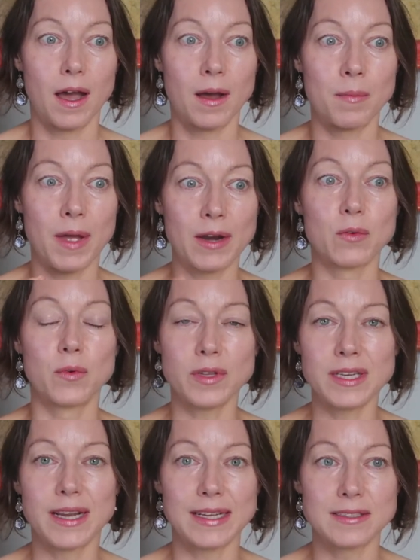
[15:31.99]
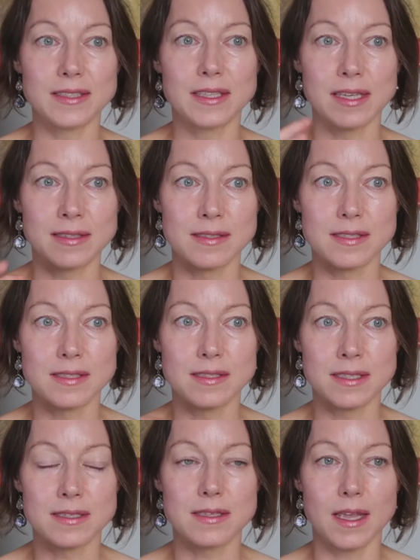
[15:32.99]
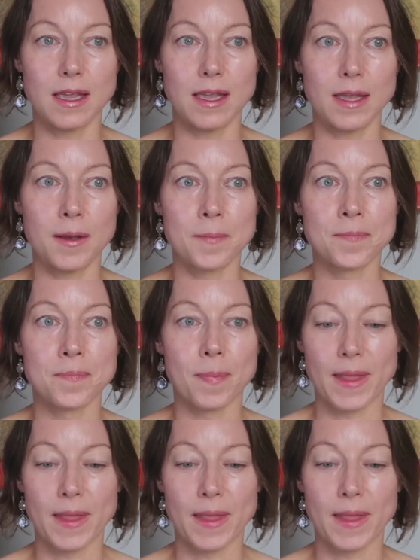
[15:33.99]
Had a really nice consistency.